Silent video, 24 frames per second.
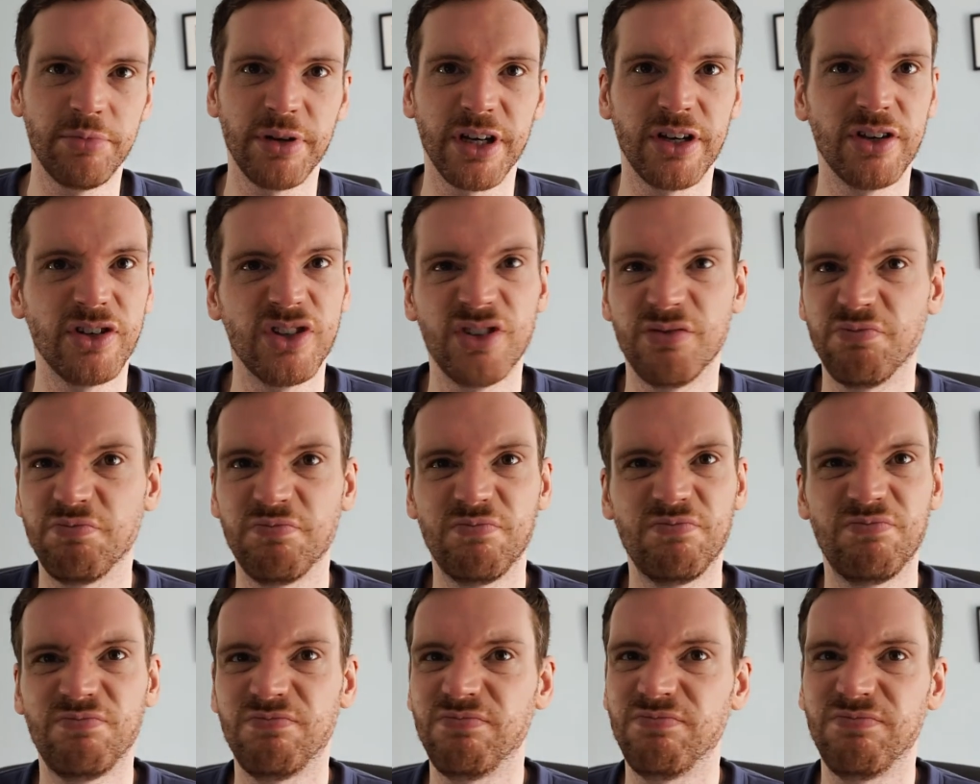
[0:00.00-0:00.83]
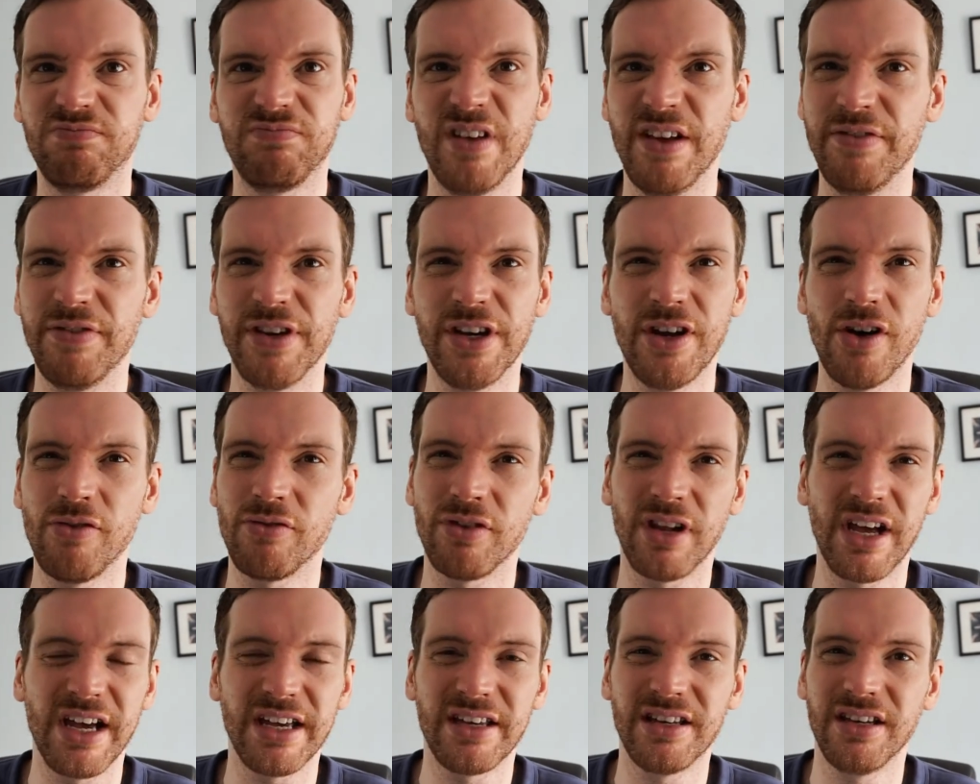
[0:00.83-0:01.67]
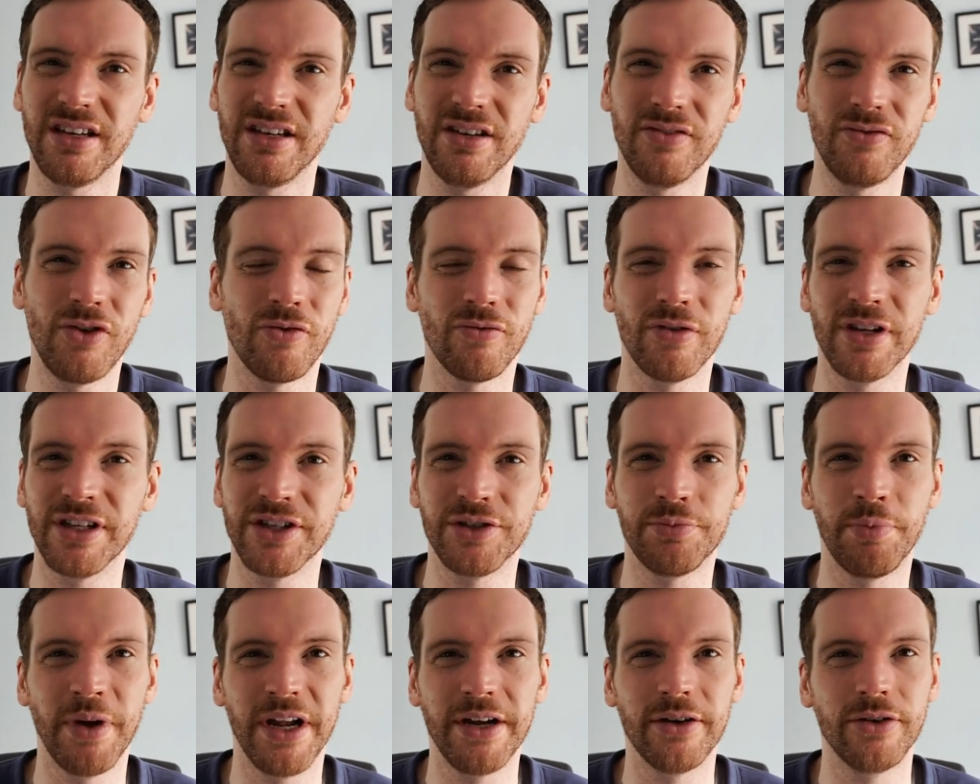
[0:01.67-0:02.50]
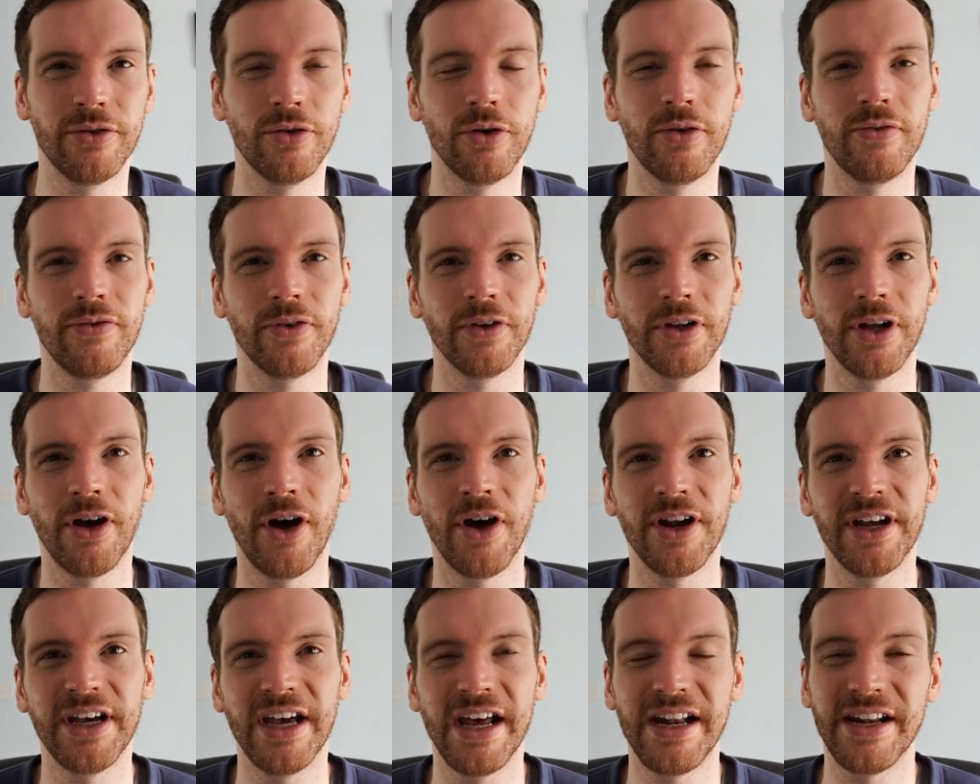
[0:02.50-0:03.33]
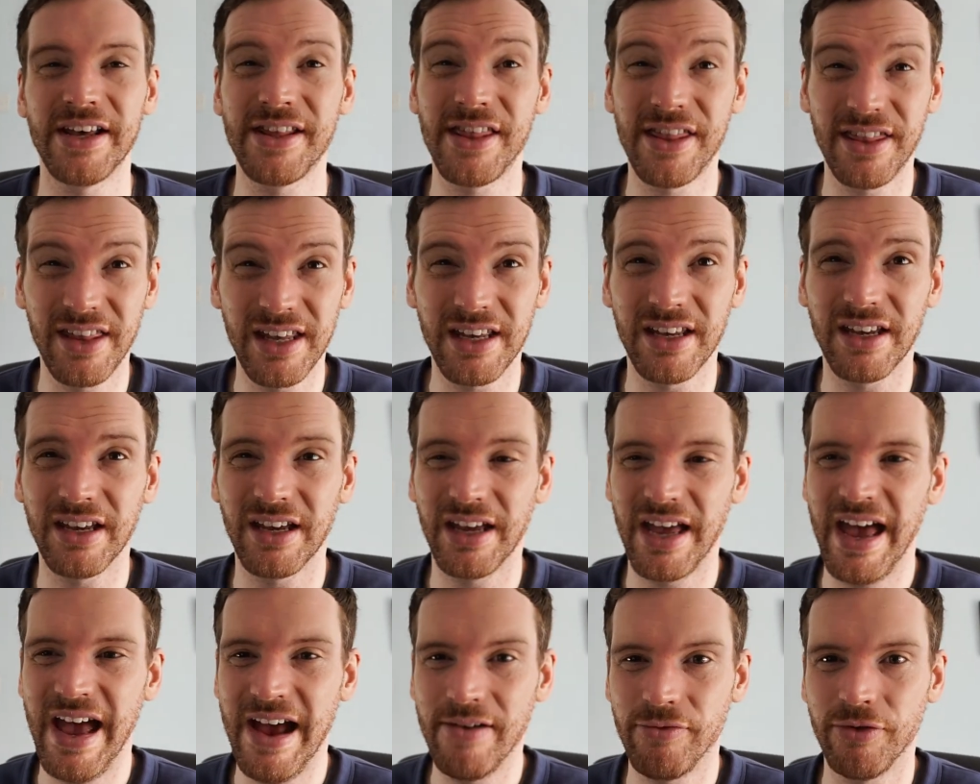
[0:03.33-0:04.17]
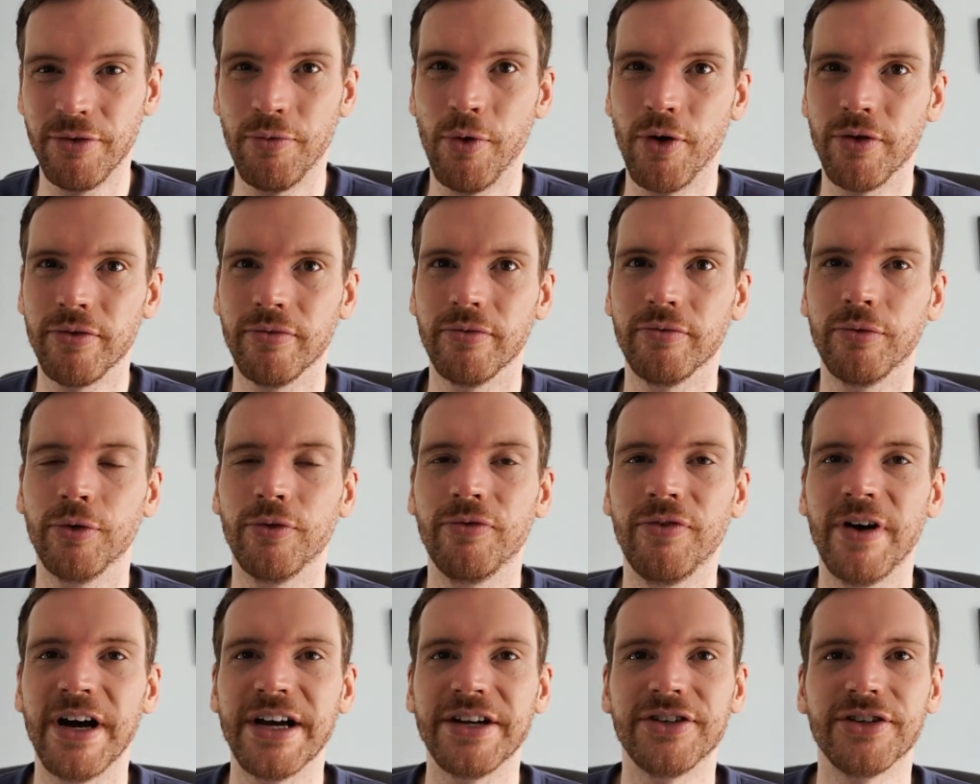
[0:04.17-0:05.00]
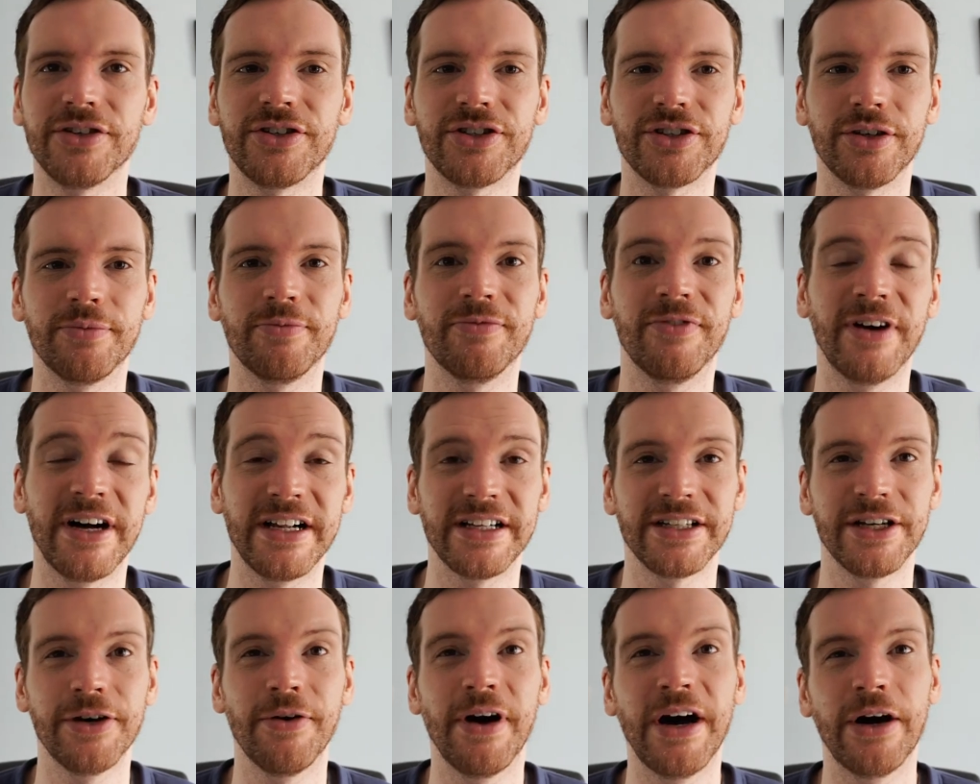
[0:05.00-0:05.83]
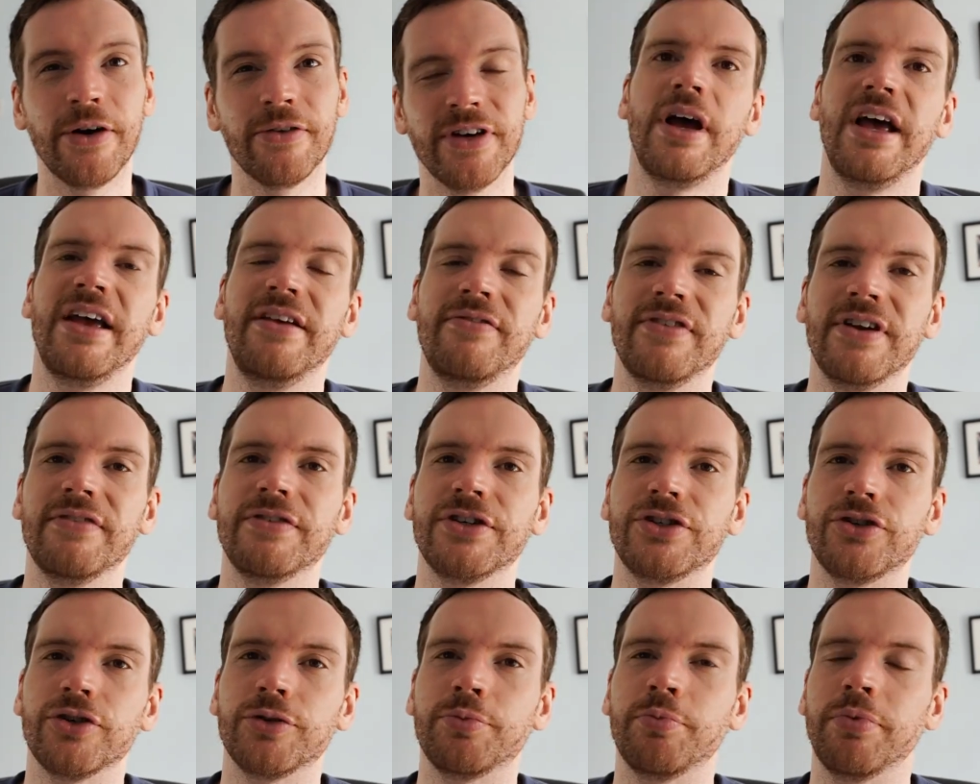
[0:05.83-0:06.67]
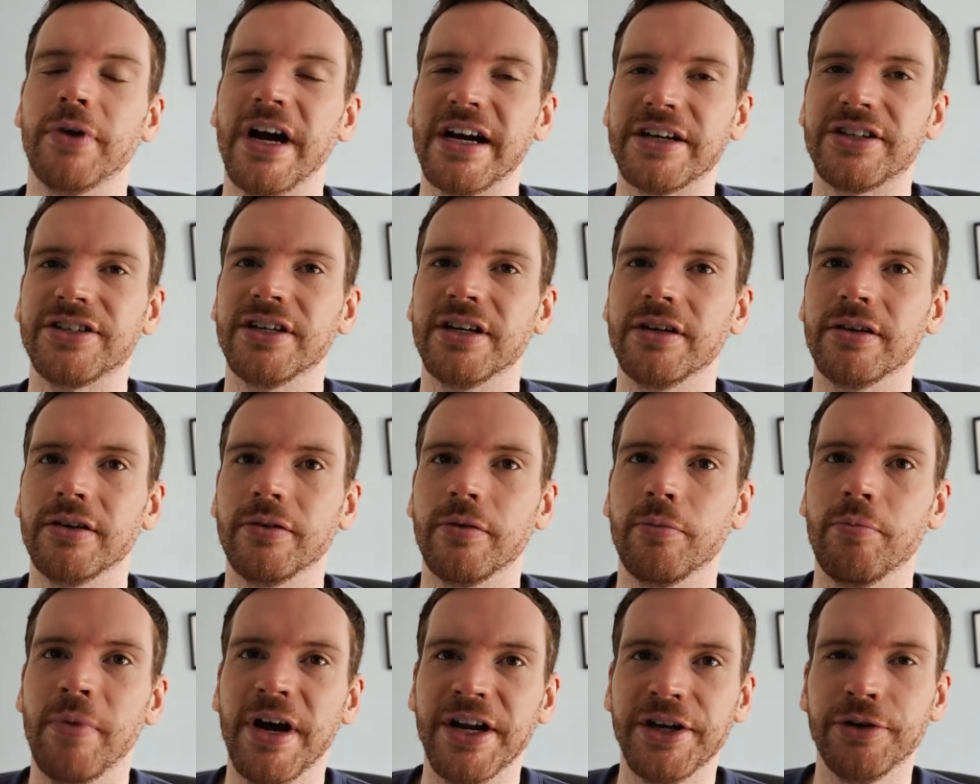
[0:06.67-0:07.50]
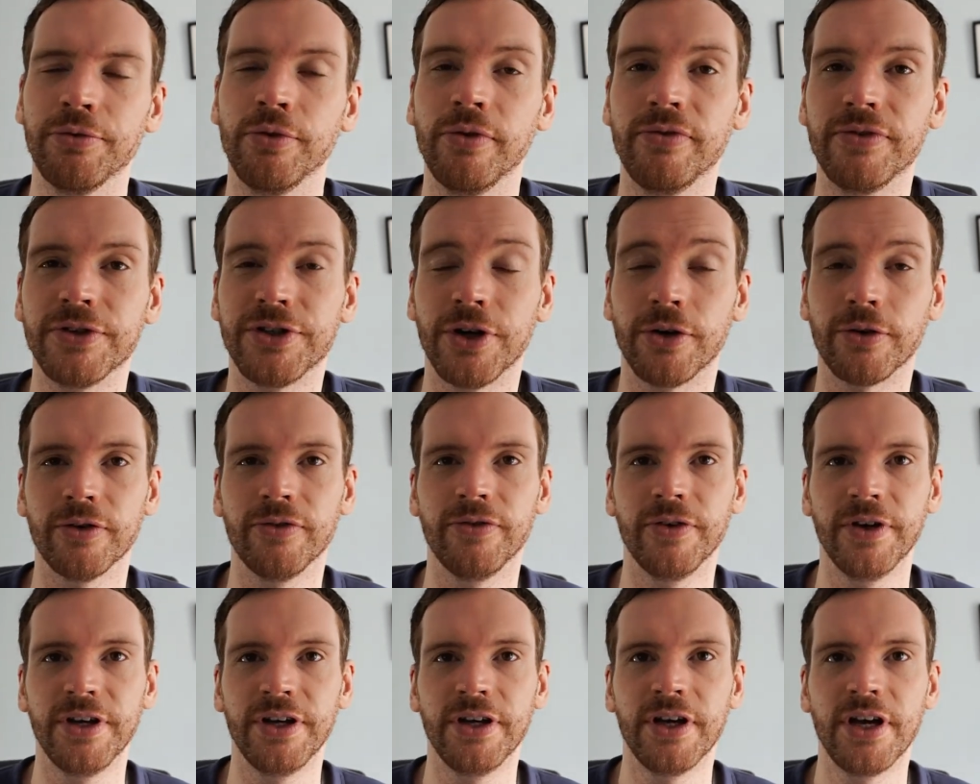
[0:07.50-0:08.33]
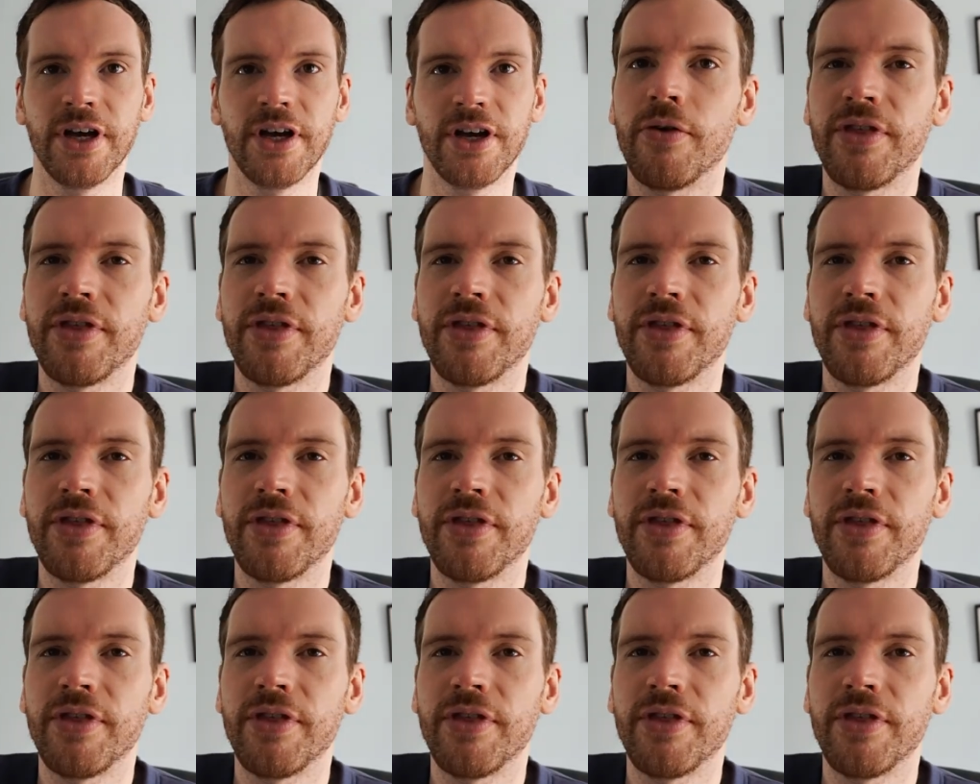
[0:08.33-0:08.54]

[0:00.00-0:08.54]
because if you don't like it, you've not really spent an awful lot on it, and I think everyone will find some value out of it, even if it's just practicing manual photography.